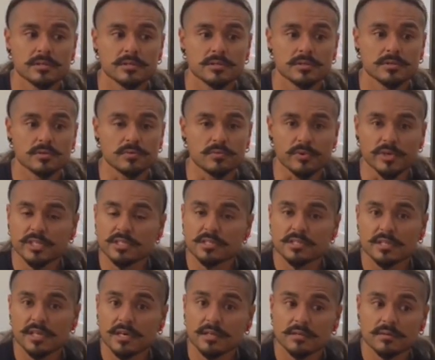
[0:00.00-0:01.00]
to reach
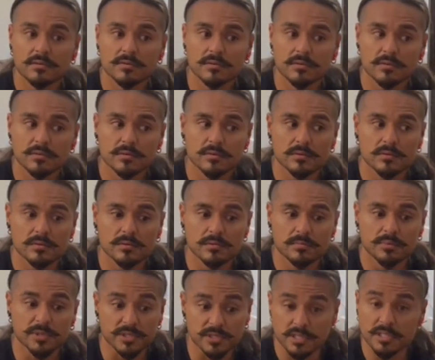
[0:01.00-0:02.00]
that
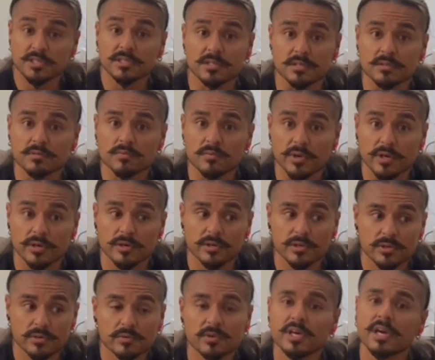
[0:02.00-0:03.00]
position where
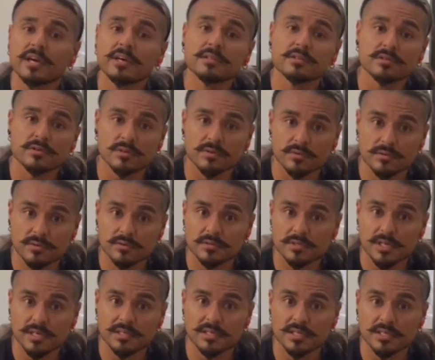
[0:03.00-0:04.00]
you can throw those
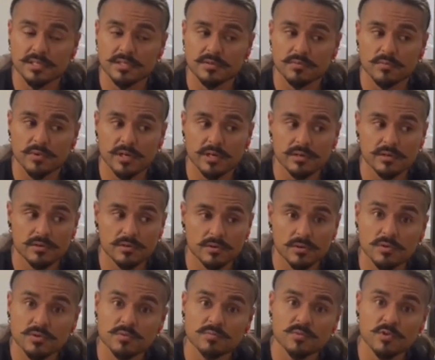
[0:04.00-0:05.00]
techniques, where
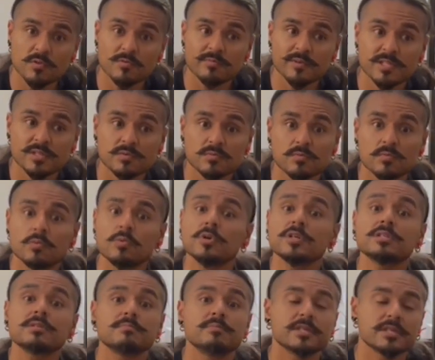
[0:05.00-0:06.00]
those movements
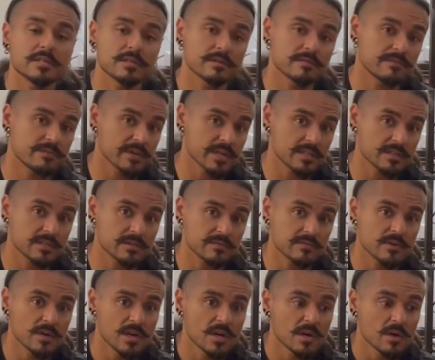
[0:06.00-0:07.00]
would be effective,
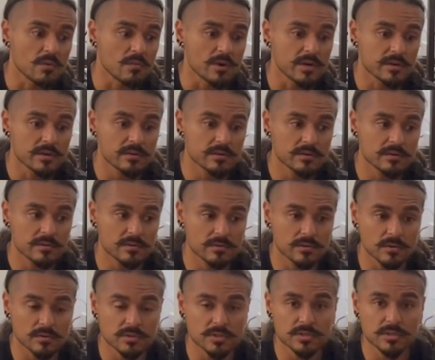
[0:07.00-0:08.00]
where
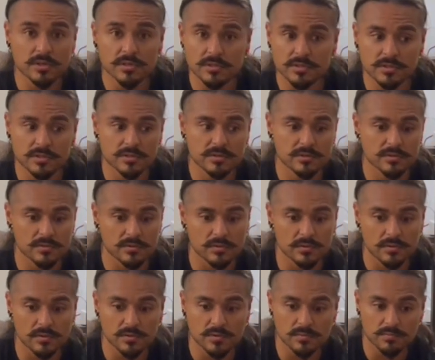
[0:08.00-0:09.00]
those turns or
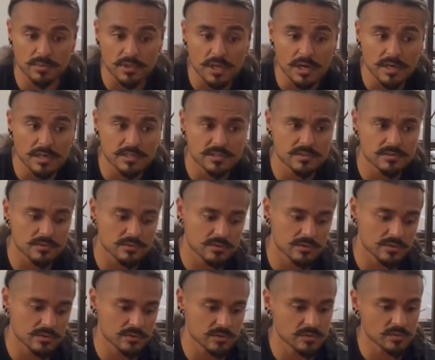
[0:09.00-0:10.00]
those blocks
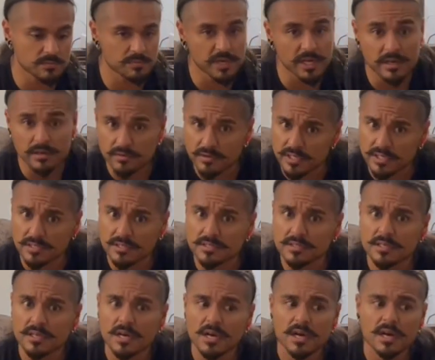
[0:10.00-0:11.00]
or those parries,